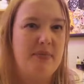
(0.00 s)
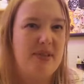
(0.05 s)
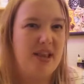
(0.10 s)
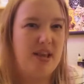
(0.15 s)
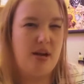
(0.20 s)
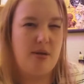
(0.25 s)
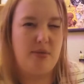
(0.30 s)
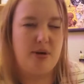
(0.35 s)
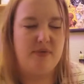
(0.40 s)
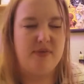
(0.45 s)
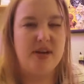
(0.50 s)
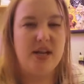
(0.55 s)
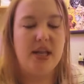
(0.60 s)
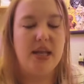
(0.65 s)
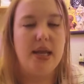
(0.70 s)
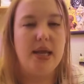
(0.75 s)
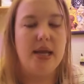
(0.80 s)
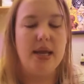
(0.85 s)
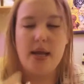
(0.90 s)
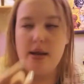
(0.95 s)
with a little bit of vanilla
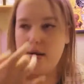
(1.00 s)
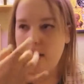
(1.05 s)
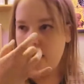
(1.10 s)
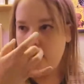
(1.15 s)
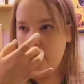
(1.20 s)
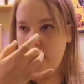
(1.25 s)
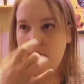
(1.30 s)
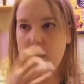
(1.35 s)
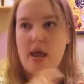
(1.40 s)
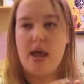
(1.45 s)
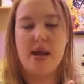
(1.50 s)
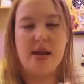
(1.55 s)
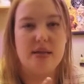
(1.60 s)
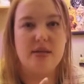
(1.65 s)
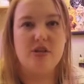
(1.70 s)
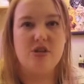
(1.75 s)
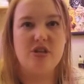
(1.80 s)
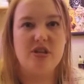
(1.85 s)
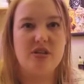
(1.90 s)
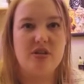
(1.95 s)
in it. And
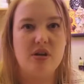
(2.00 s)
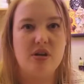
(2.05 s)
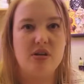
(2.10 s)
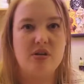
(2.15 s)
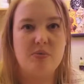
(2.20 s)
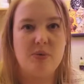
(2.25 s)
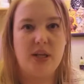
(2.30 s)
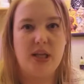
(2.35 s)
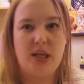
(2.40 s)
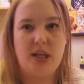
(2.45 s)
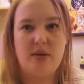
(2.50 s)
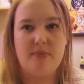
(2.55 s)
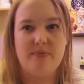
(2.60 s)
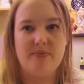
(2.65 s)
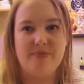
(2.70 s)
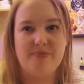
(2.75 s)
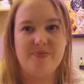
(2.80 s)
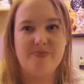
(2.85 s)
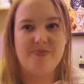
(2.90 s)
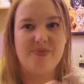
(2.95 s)
it's really
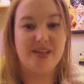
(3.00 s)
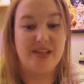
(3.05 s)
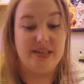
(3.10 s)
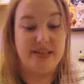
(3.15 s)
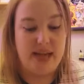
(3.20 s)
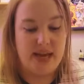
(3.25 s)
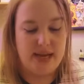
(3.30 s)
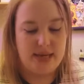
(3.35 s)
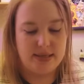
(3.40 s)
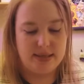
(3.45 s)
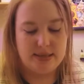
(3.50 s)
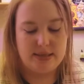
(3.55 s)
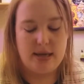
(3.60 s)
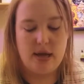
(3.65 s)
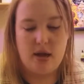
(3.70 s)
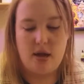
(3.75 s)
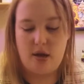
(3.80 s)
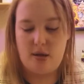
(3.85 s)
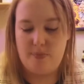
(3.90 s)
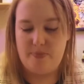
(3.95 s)
nice.
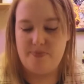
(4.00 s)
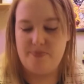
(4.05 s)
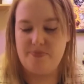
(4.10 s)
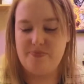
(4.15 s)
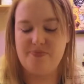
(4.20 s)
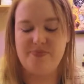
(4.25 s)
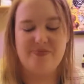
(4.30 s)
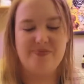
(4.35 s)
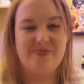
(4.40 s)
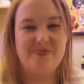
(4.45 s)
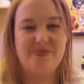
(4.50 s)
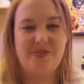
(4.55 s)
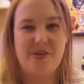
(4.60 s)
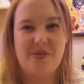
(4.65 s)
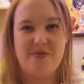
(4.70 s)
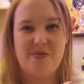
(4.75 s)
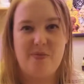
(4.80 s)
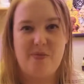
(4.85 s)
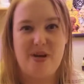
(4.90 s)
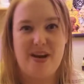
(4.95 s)

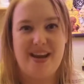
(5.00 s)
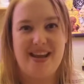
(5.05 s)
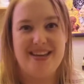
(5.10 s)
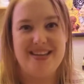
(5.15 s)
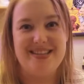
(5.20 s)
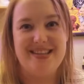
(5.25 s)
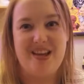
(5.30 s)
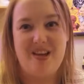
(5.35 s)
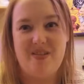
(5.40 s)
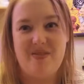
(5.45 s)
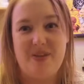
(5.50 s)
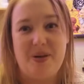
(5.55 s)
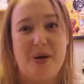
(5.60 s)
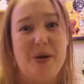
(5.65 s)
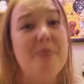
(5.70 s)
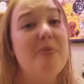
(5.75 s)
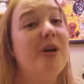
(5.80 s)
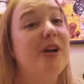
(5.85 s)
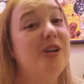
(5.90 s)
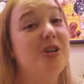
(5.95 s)
From what I can tell,
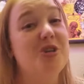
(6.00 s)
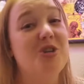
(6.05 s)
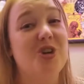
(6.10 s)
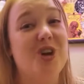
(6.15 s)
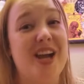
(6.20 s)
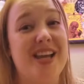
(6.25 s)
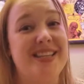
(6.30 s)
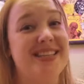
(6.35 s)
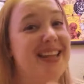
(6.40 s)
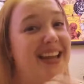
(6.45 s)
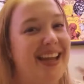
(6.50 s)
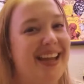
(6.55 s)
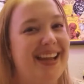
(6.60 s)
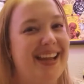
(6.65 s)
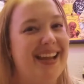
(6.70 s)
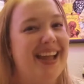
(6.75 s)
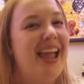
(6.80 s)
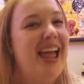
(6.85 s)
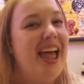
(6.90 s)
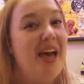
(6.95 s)
very
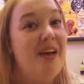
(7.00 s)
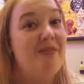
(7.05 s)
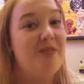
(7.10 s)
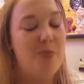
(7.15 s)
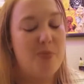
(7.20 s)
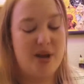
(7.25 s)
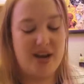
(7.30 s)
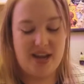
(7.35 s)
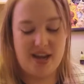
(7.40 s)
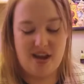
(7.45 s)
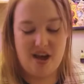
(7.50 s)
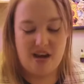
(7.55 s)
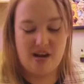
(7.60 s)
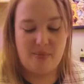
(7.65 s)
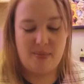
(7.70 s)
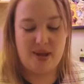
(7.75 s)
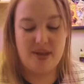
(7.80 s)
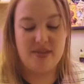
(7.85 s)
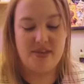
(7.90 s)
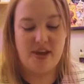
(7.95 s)
moisturizing from what I got on
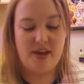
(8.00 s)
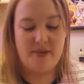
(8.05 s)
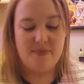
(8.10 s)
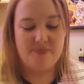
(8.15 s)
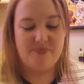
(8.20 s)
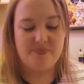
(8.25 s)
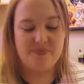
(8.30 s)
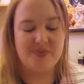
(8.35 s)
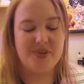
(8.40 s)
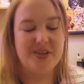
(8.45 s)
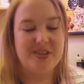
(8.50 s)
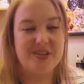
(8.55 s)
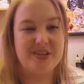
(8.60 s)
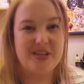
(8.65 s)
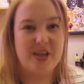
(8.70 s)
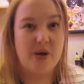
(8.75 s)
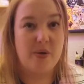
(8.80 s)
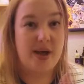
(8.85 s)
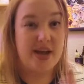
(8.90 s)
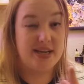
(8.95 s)
my thumb.
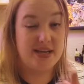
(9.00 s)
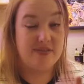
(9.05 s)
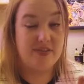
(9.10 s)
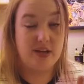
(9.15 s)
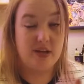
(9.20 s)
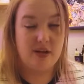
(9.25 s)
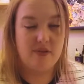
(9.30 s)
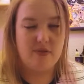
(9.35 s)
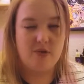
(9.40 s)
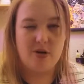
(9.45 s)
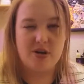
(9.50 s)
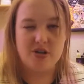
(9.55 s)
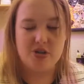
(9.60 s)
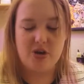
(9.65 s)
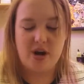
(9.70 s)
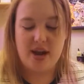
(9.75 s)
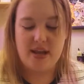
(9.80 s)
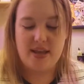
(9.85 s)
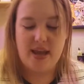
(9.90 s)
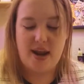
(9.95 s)
So I definitely look forward to
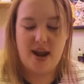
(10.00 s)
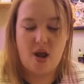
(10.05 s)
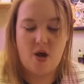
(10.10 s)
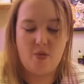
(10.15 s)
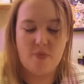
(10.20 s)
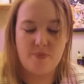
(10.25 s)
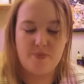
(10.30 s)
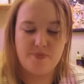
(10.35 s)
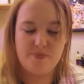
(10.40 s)
trying that out.